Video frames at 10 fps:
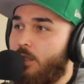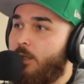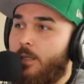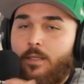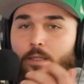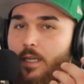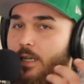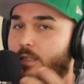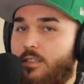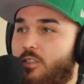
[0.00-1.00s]
Mm-hmm
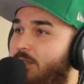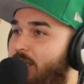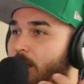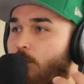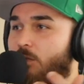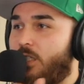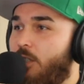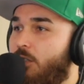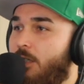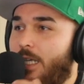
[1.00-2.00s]
and it's just the same
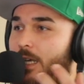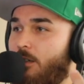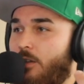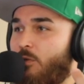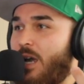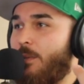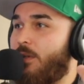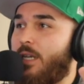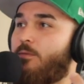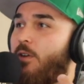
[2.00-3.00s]
rotation. And they got another
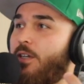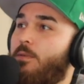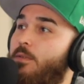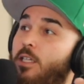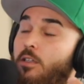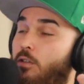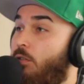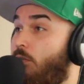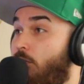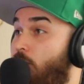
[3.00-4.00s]
rapper named fucking
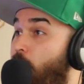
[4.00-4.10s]
New